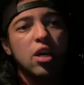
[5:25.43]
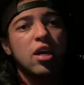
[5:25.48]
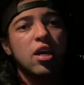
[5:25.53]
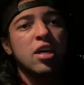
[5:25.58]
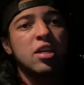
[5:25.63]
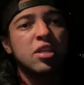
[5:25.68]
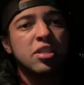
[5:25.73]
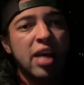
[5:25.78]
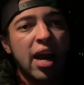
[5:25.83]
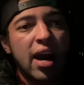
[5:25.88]

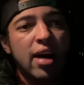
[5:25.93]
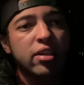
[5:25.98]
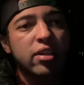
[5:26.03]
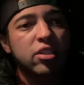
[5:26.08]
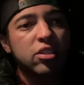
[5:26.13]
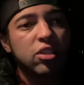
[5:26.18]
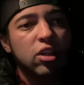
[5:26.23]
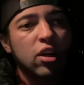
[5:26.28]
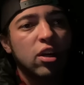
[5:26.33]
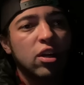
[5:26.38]
In
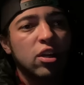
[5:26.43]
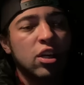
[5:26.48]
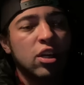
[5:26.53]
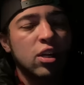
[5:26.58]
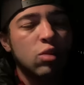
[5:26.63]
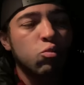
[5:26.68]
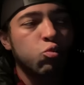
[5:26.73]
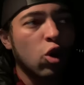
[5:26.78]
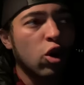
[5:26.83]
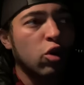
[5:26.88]
Dallas,
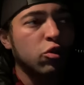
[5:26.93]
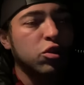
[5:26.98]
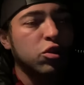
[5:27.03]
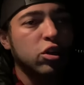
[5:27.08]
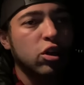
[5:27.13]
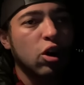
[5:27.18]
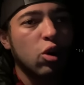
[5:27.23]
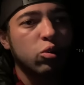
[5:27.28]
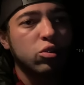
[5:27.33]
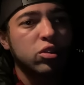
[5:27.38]
he rode the
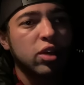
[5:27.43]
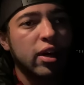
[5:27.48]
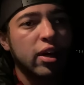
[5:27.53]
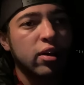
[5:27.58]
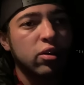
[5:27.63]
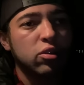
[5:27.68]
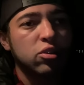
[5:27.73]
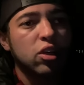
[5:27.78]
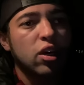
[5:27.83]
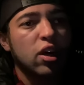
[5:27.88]

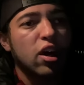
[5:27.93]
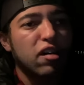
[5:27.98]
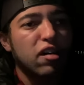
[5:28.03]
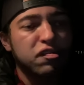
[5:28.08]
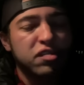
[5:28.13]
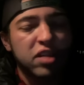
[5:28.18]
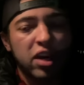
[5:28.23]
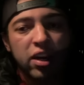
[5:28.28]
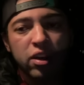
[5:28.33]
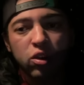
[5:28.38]
coattails of
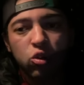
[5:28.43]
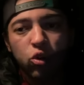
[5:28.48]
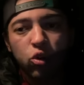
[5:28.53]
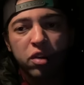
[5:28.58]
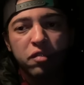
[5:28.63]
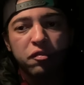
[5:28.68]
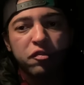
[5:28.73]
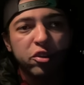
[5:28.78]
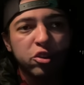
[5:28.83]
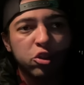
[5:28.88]
Dan
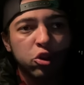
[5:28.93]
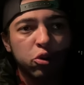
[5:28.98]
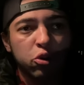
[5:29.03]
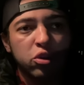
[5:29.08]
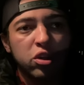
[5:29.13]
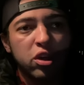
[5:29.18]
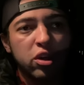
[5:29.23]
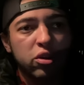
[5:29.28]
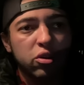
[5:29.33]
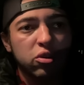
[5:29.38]
Quinn for 2
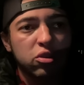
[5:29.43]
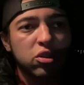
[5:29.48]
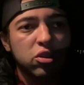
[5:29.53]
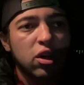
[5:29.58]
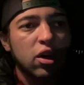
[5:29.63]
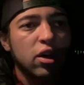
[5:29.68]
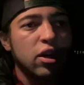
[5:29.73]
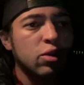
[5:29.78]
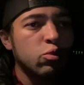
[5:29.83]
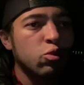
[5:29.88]
years.
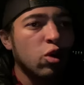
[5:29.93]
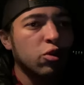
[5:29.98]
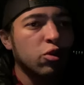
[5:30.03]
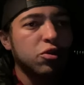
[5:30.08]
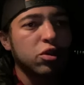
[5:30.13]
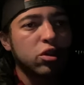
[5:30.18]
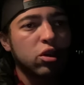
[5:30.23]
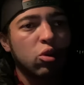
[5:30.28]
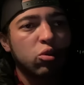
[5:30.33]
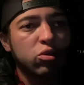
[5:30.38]
He rode
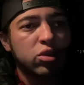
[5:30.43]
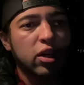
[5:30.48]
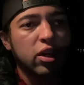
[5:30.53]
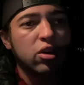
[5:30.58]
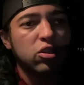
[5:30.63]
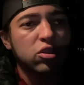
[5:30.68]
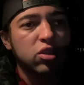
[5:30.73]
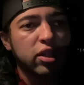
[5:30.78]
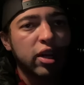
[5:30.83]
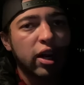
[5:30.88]
the
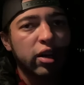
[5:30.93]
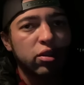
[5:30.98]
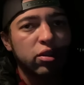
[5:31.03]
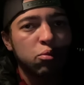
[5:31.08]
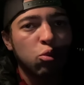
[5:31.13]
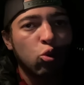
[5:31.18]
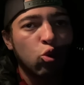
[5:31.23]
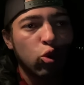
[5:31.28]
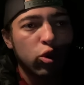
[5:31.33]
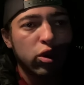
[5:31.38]
coattails of Kellen
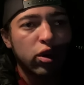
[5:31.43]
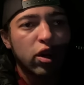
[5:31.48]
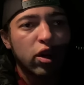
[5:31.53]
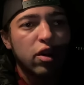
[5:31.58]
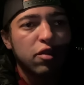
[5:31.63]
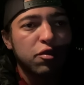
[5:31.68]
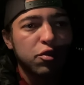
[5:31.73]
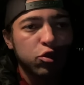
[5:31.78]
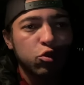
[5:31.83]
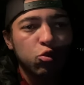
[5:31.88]
Moore
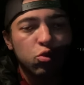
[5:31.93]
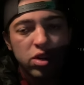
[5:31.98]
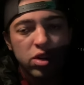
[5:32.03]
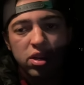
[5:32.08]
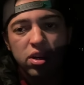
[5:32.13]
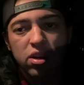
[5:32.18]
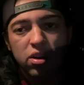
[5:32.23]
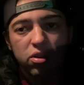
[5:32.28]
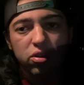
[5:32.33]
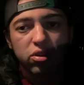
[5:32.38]
for 3
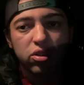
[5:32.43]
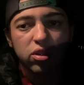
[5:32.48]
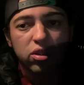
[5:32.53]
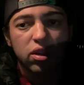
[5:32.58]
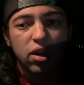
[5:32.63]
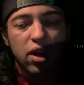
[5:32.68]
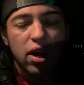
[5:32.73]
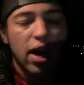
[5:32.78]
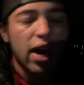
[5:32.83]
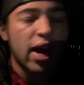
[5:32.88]
years.
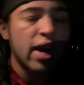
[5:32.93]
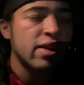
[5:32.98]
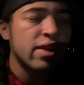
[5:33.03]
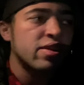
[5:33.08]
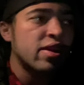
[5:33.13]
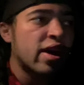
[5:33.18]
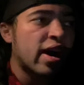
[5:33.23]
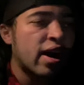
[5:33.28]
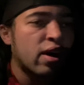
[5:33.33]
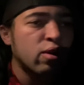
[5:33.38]
And
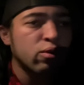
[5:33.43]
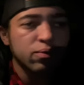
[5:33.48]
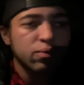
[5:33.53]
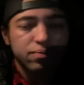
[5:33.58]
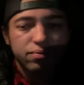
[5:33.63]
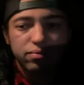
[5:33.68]
now